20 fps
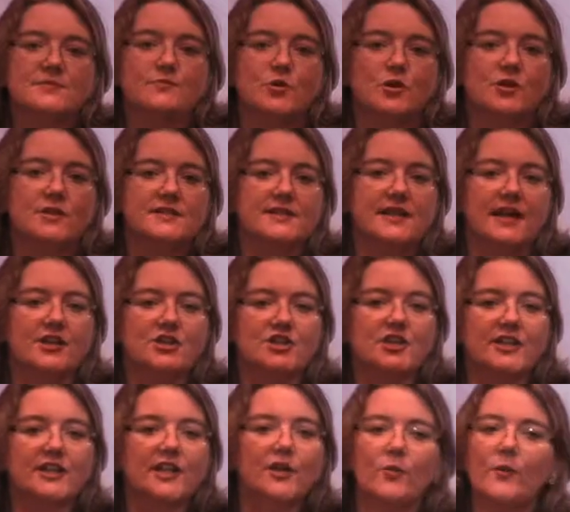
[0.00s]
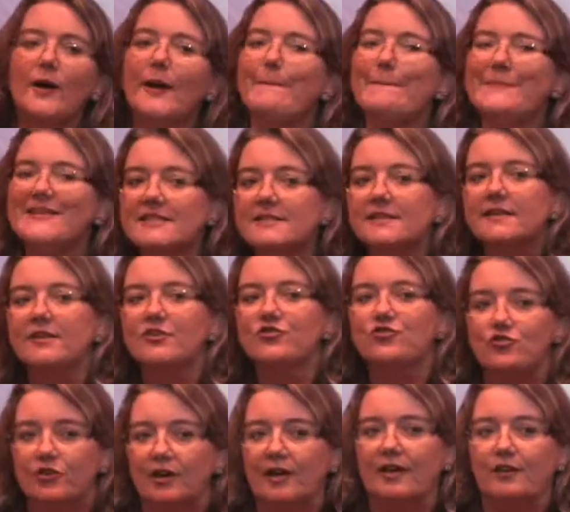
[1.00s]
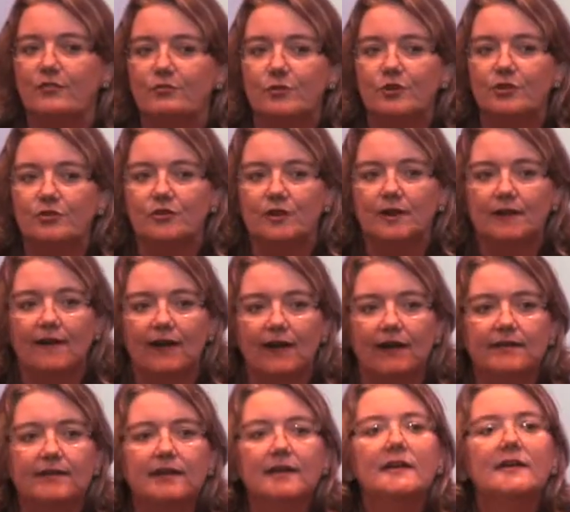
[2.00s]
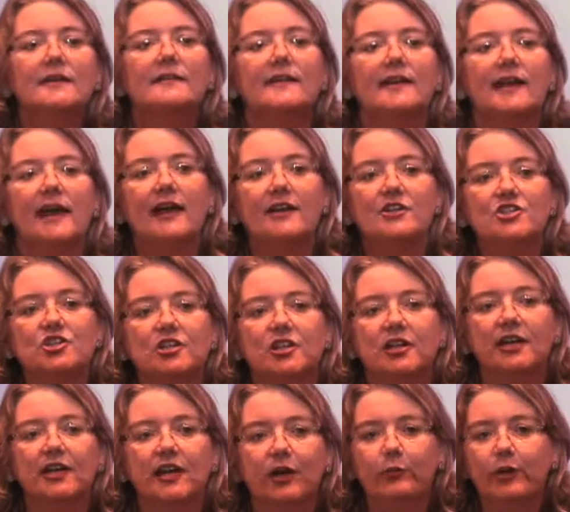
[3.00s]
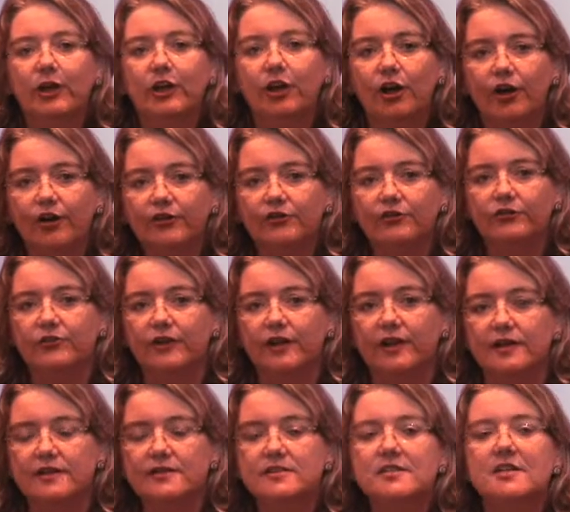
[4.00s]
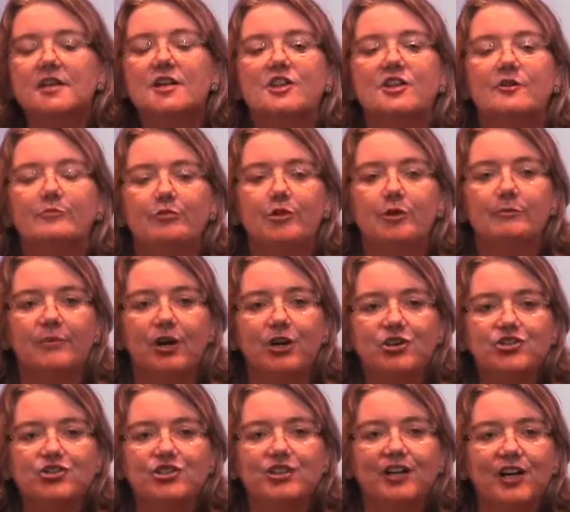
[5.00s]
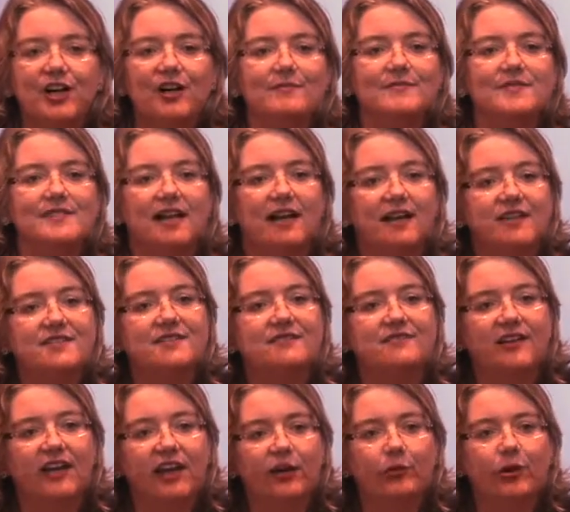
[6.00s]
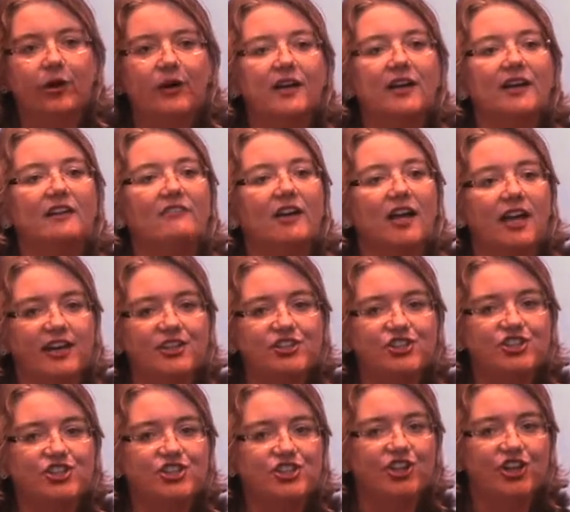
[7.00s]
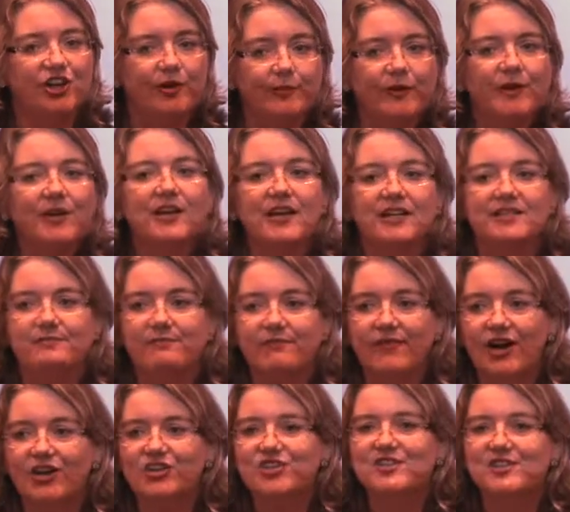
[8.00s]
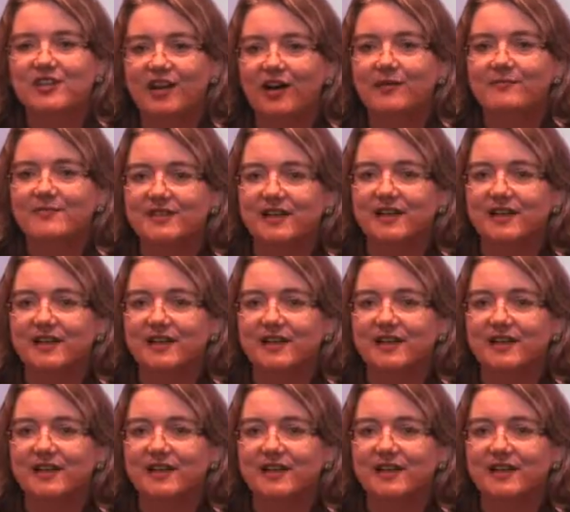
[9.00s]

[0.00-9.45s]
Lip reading: book is actually that we're missing a trick if we're doing that. That actually, and we know the figures, that promotion comes out of networking and relationship as much as it comes